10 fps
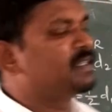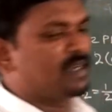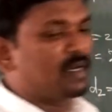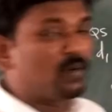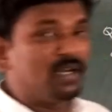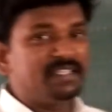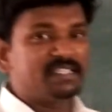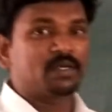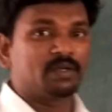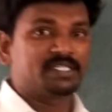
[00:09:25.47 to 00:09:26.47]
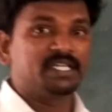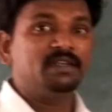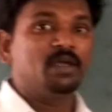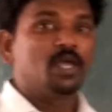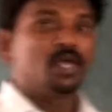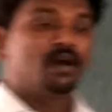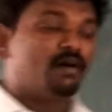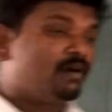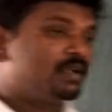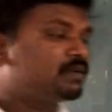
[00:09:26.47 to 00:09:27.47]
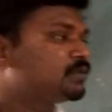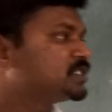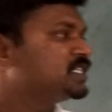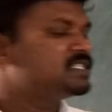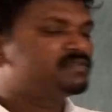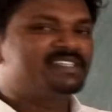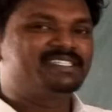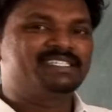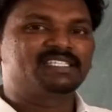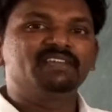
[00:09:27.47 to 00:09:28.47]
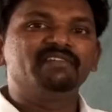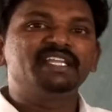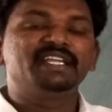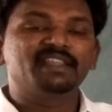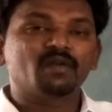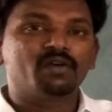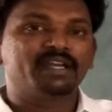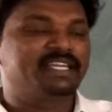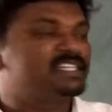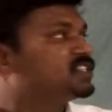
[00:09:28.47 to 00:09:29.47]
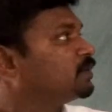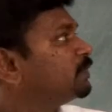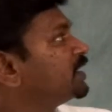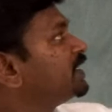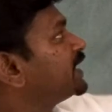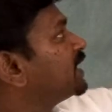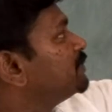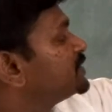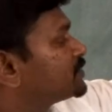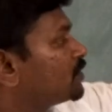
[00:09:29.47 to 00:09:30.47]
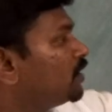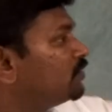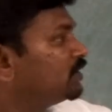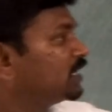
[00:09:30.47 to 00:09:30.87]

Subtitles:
not only this question, all the questions which is given in the coordinate geometry can be solved